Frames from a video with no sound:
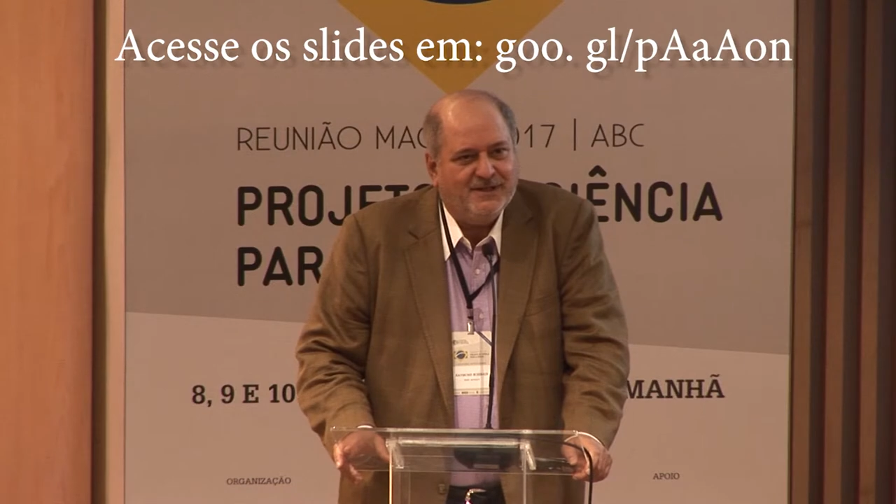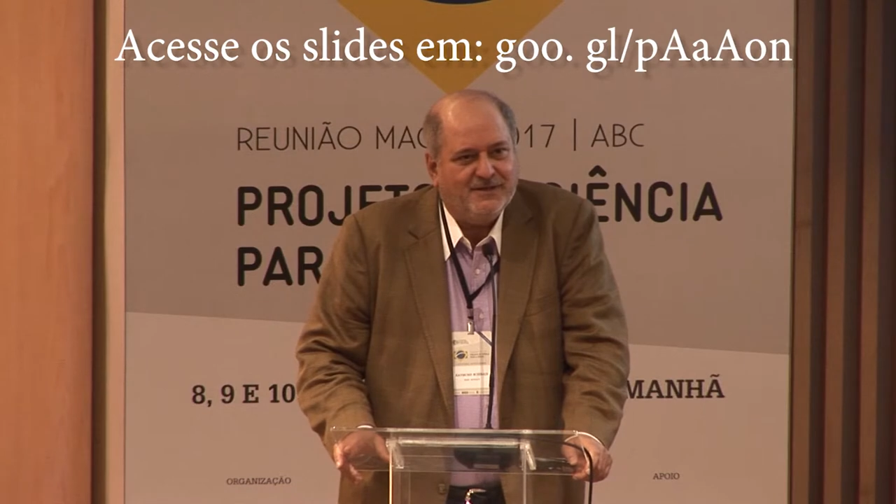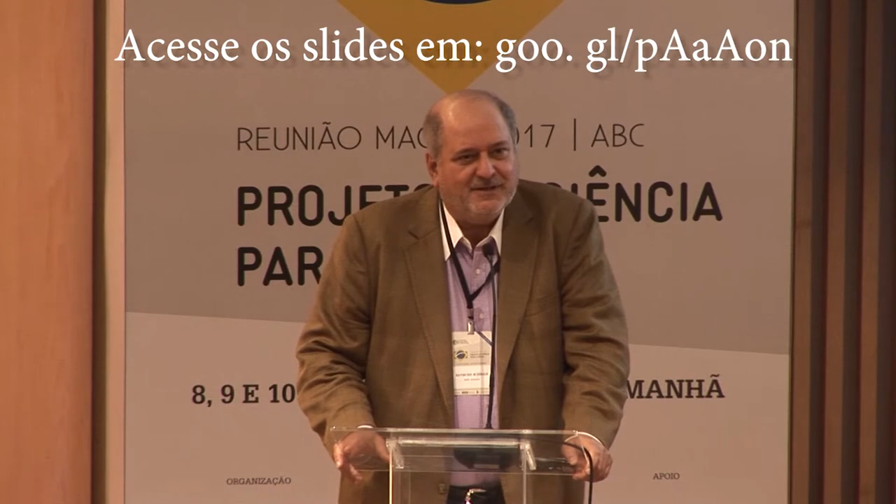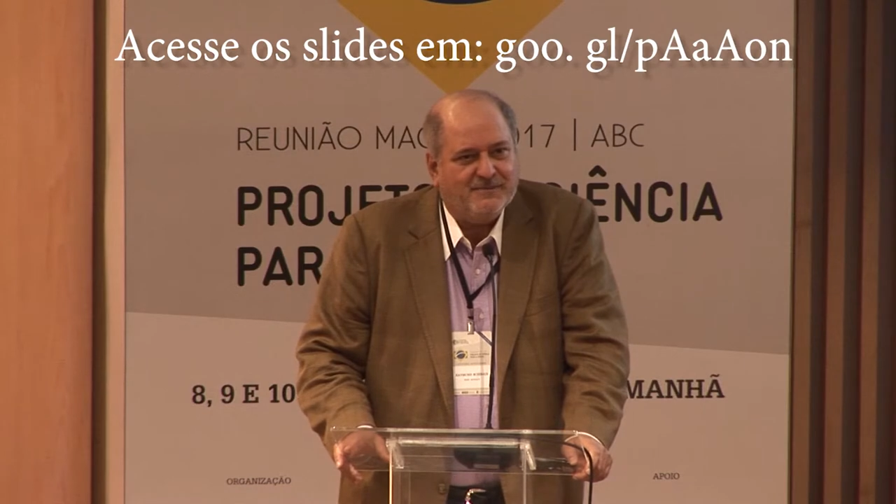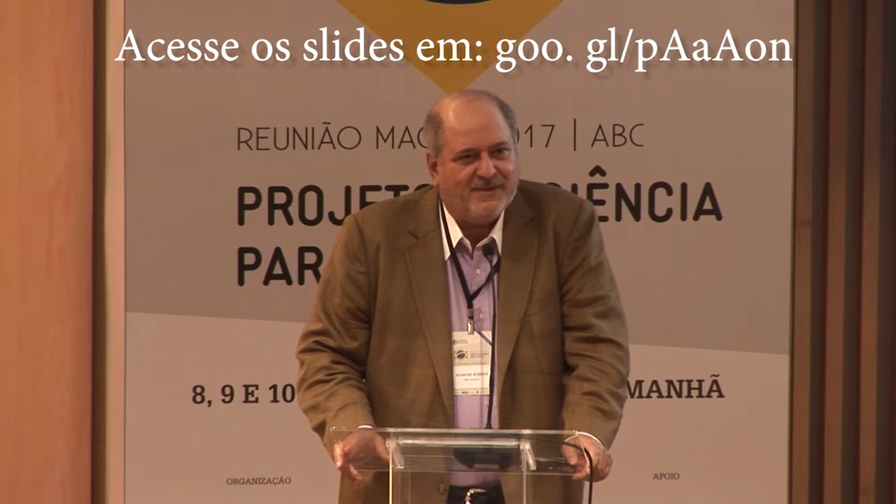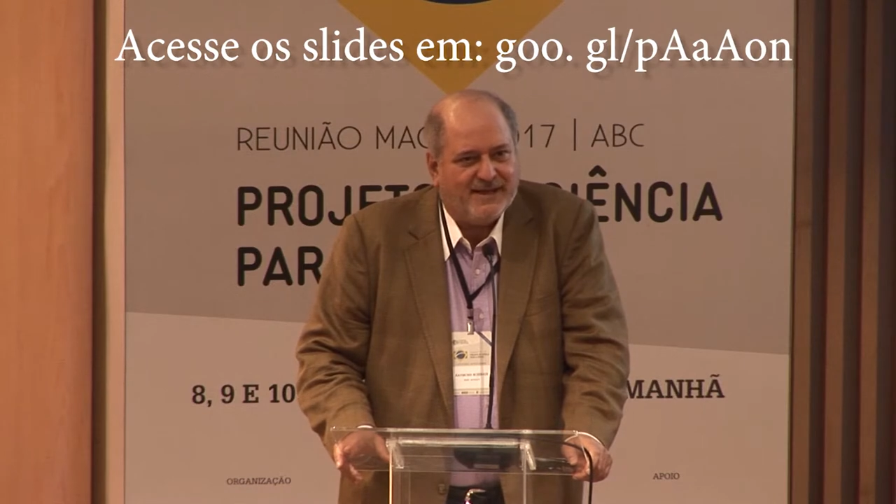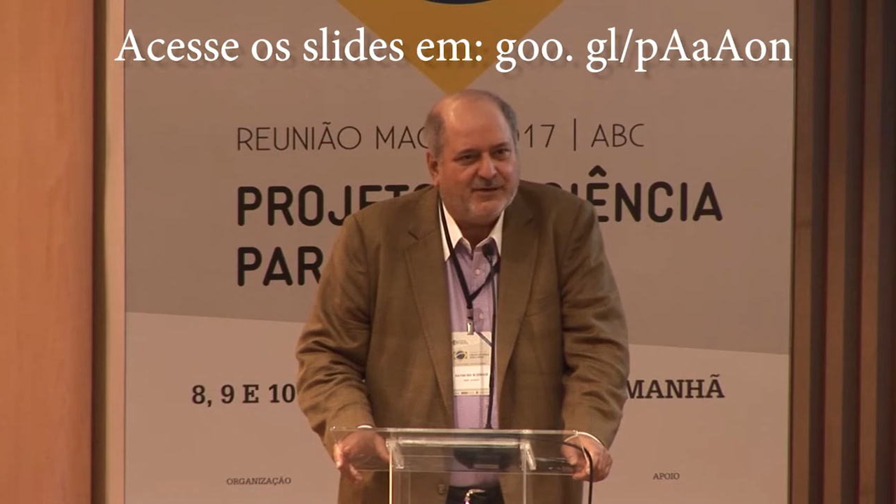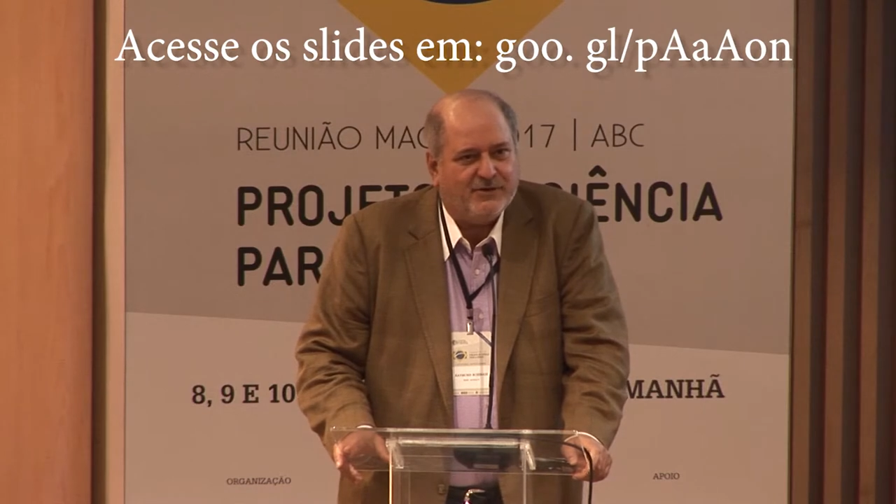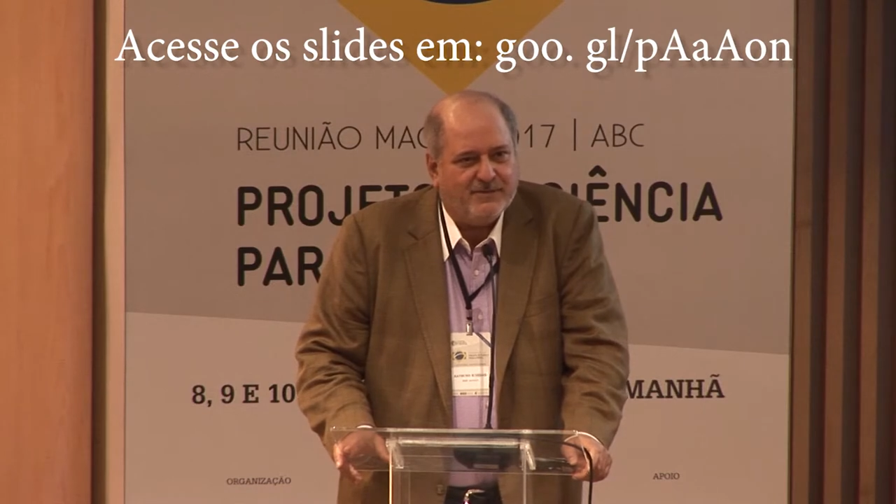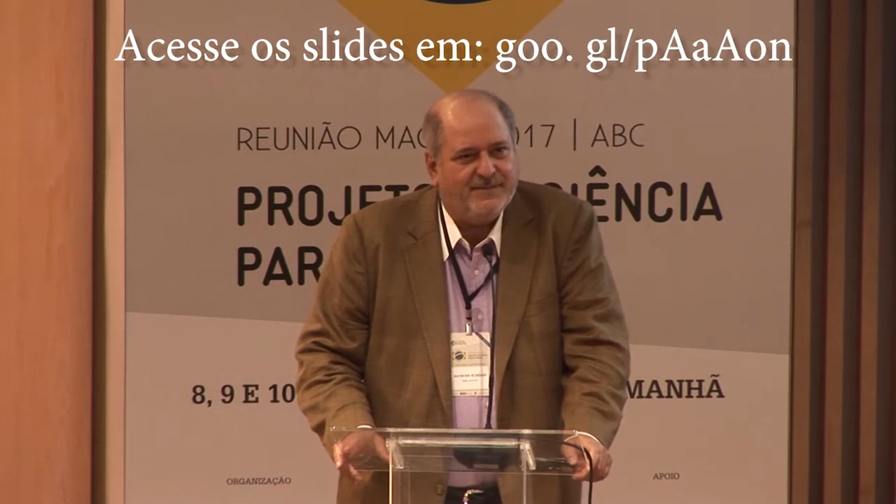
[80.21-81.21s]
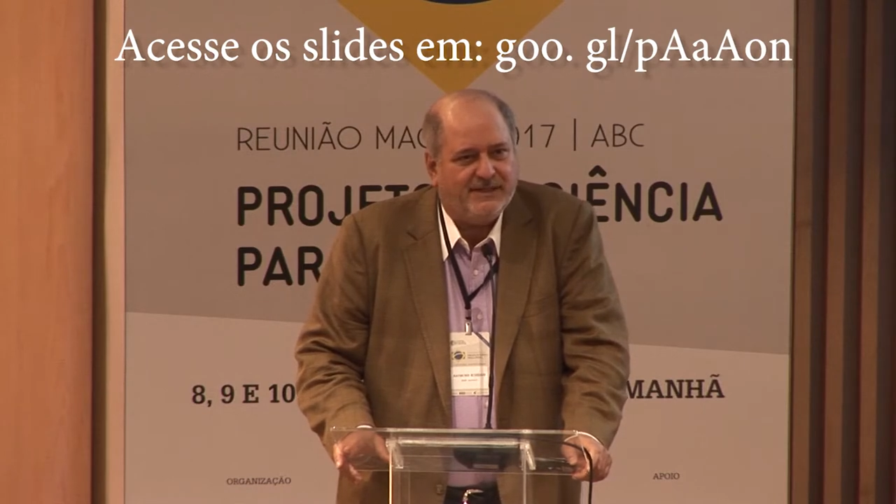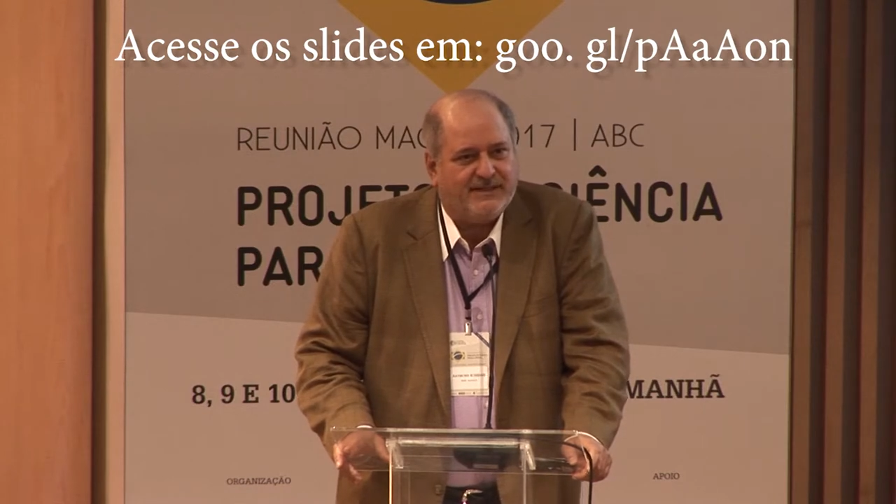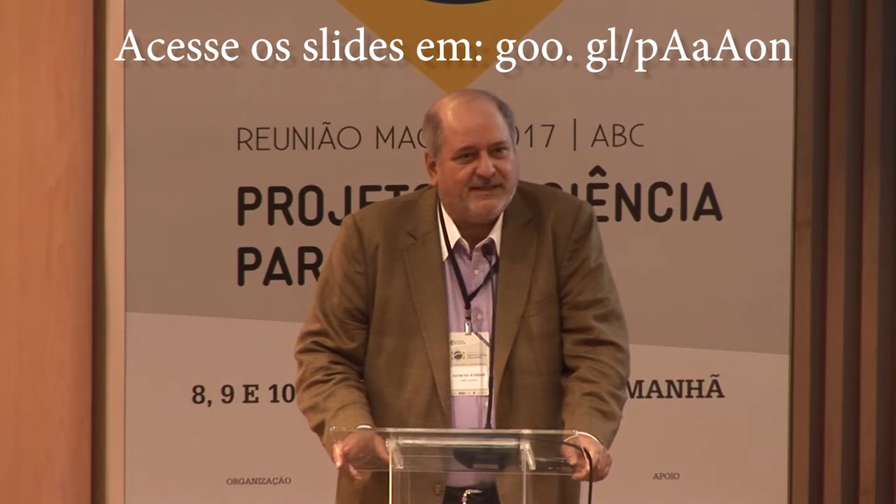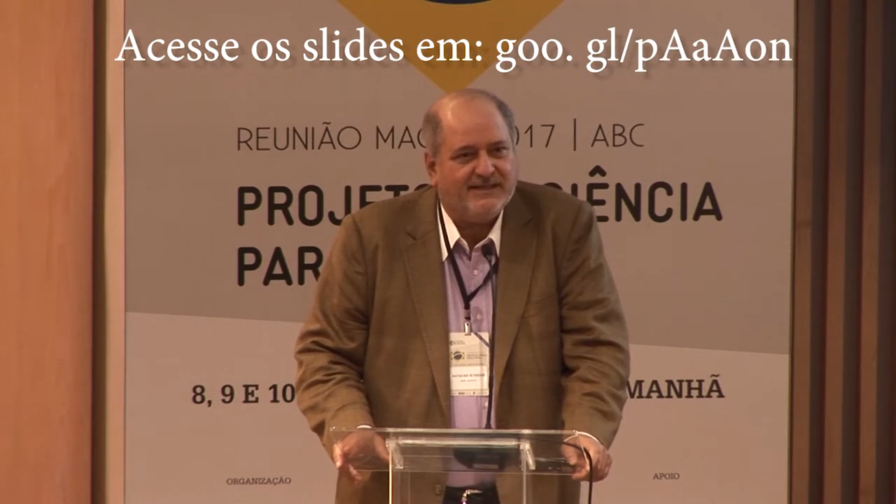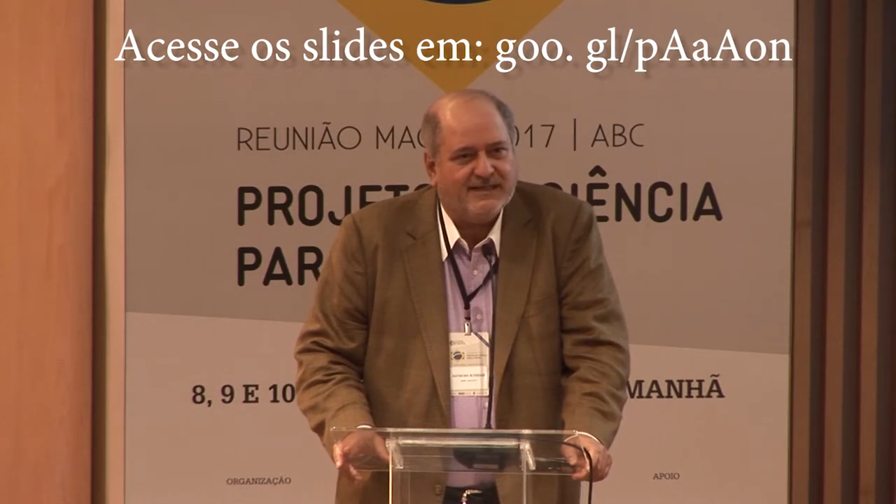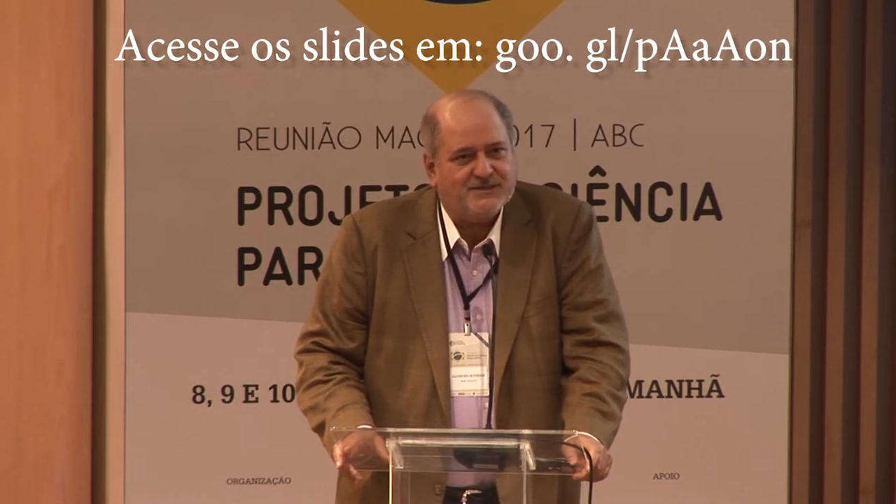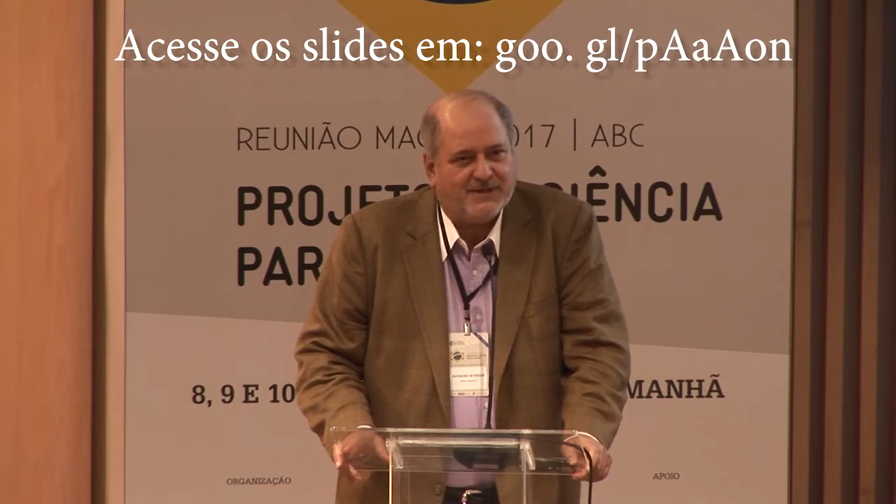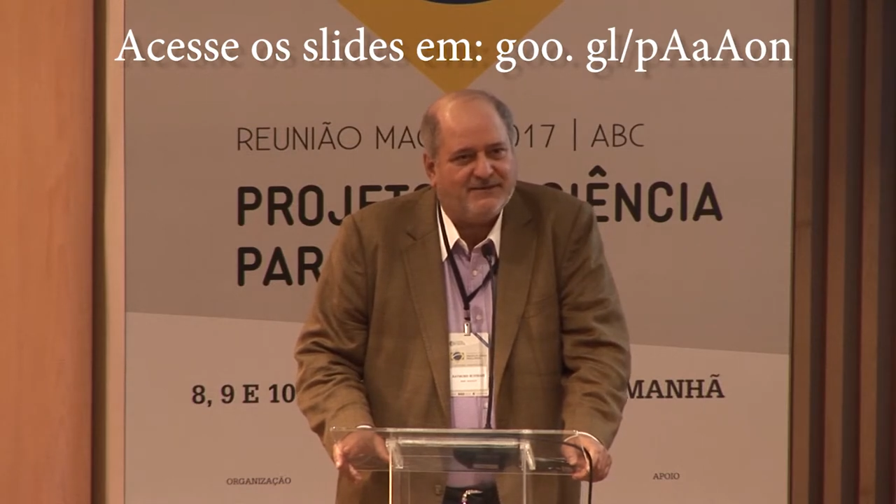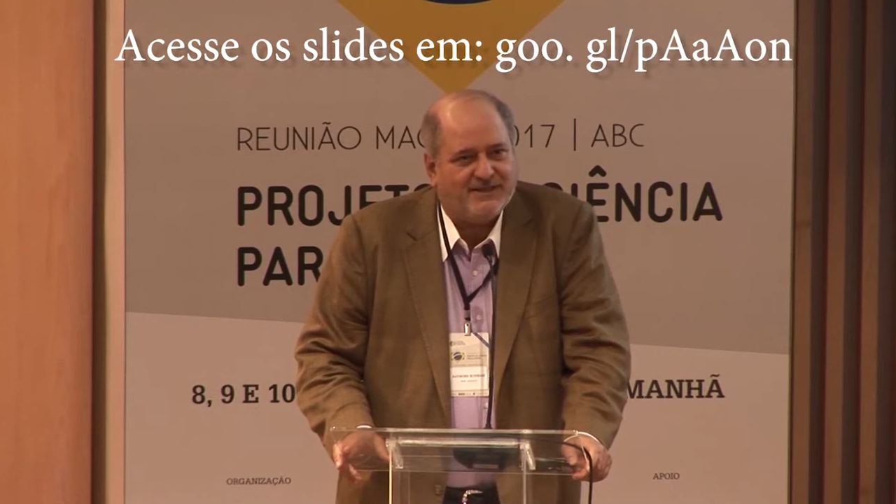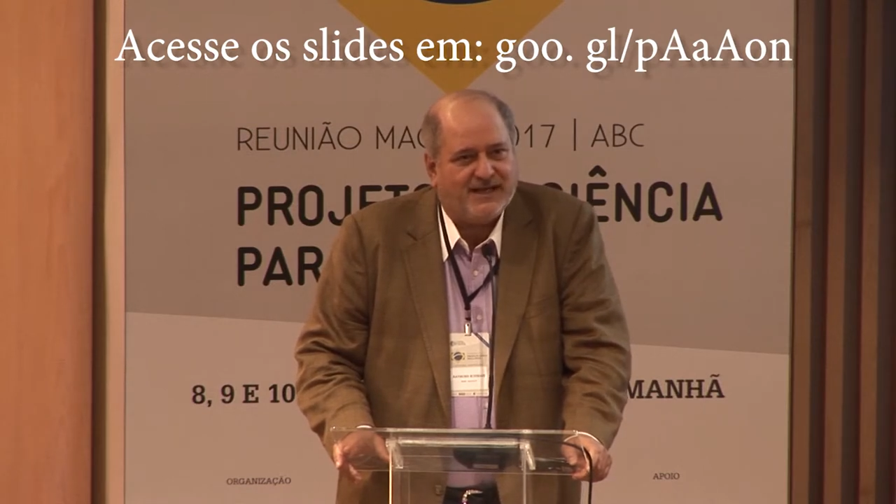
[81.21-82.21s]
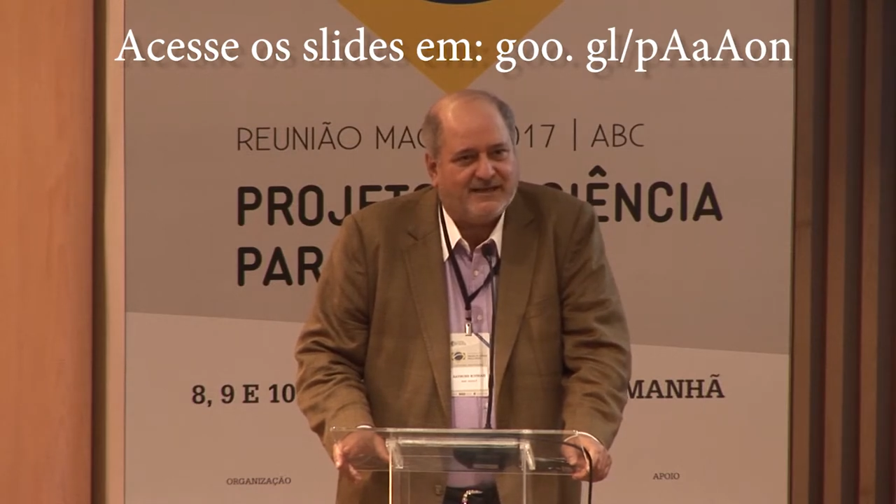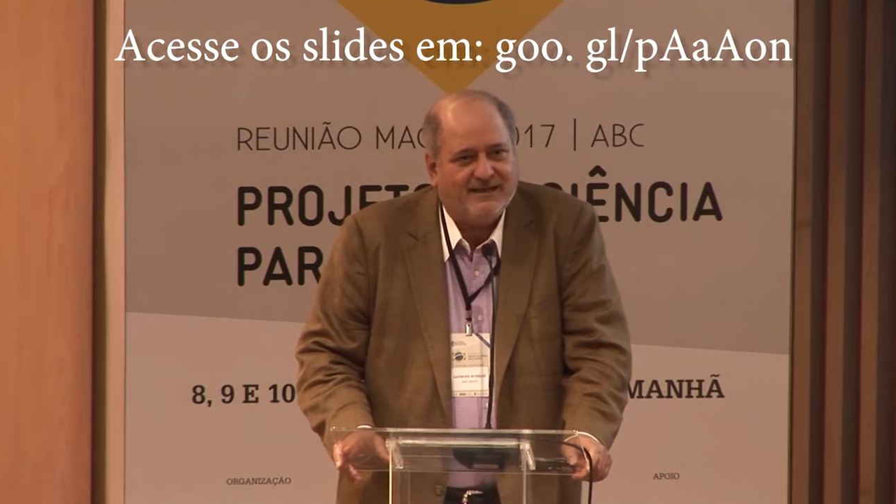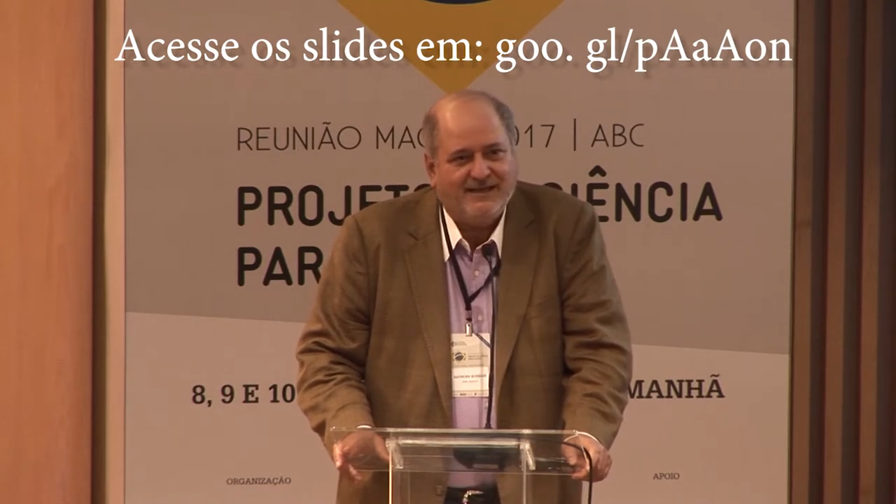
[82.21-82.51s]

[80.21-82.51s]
You can buy your own building, and that's what I've done.